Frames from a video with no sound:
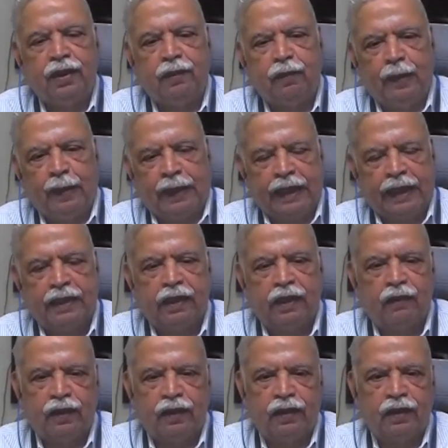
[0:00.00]
the
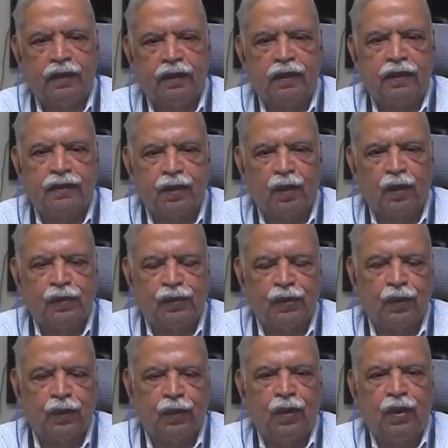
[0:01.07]
mechanical ventilation
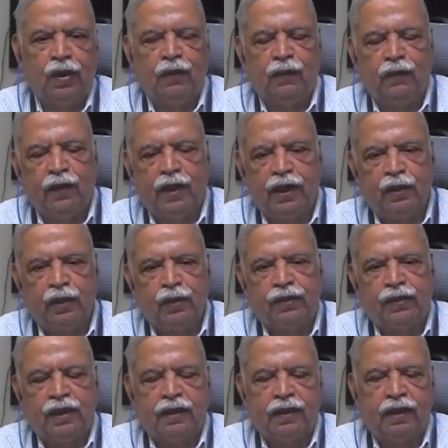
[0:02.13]
also, where
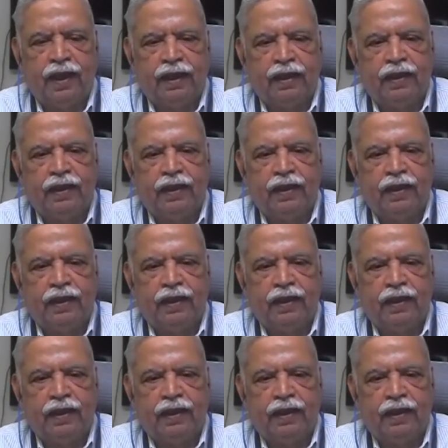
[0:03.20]
you set the